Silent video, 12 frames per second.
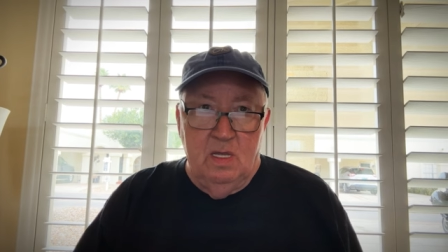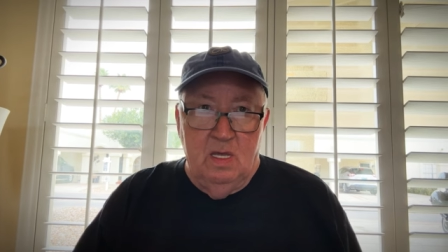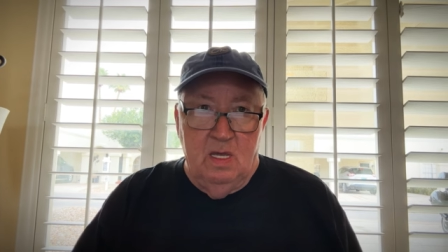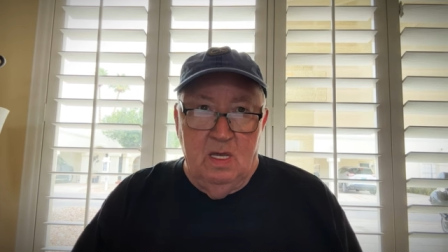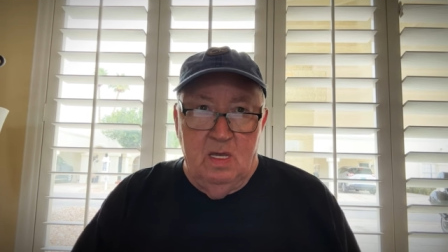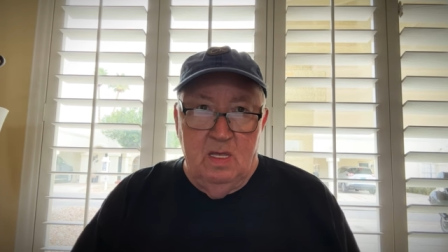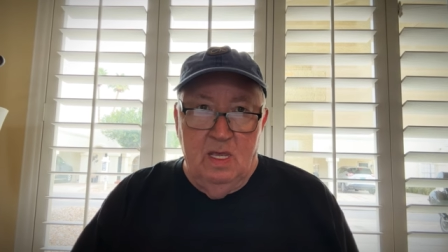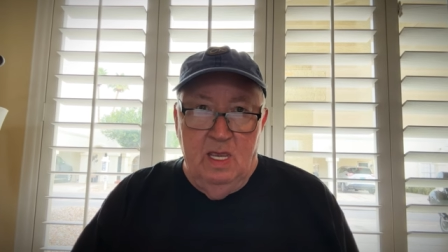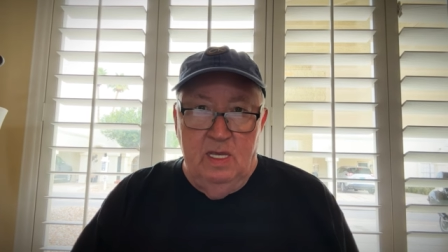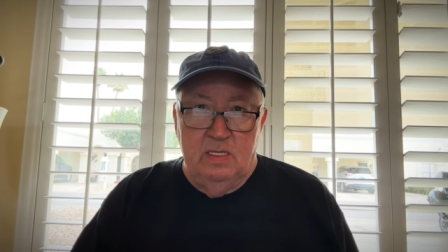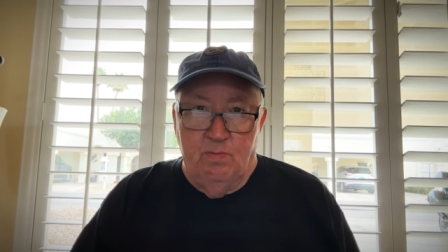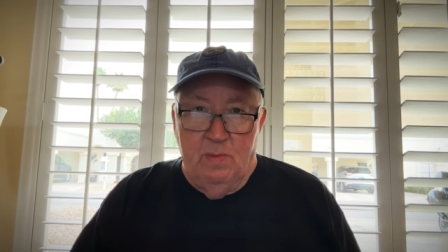uh,
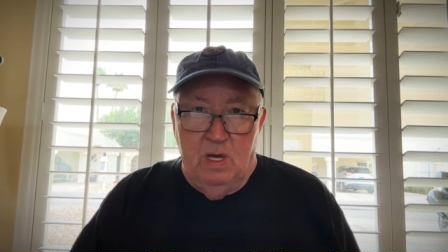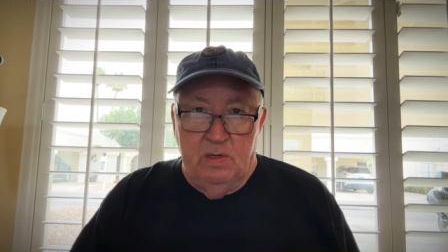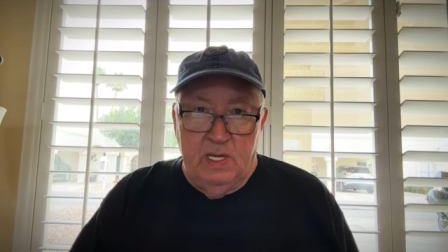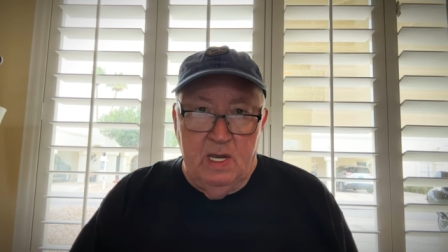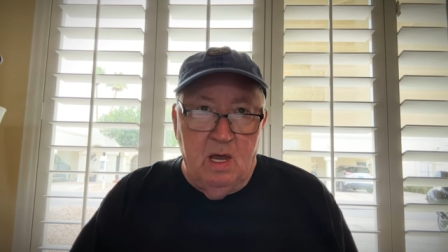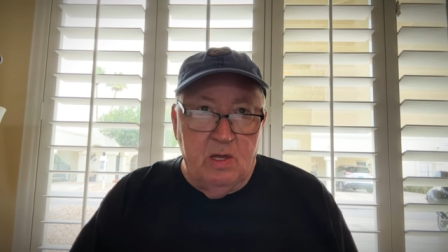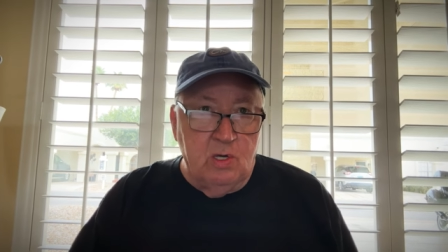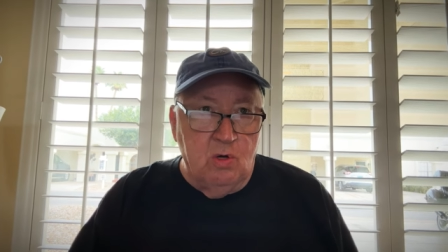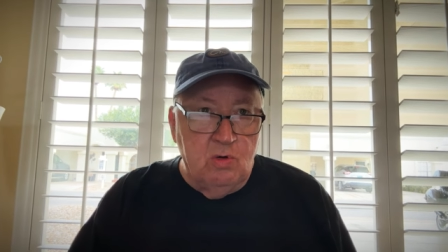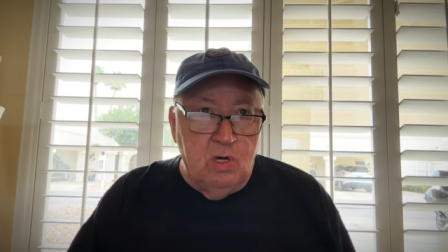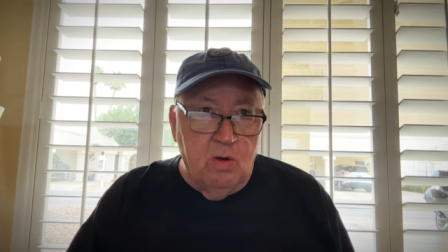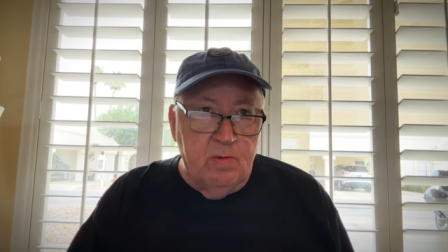Ace Maldonado
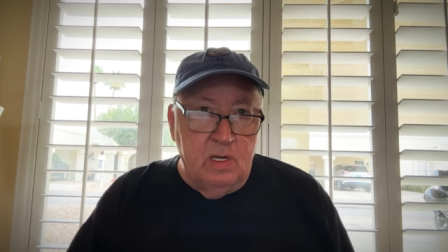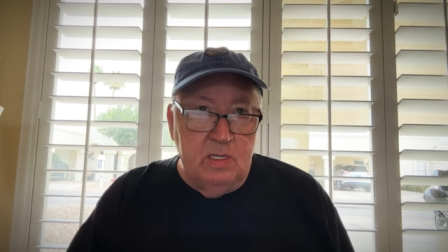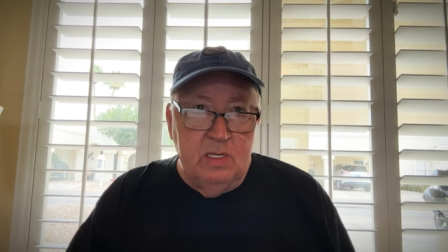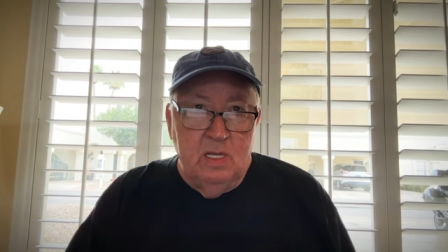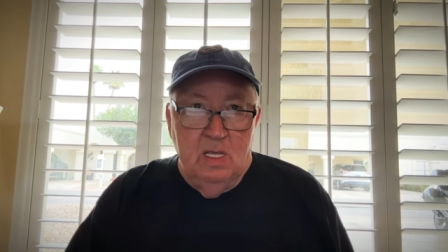over at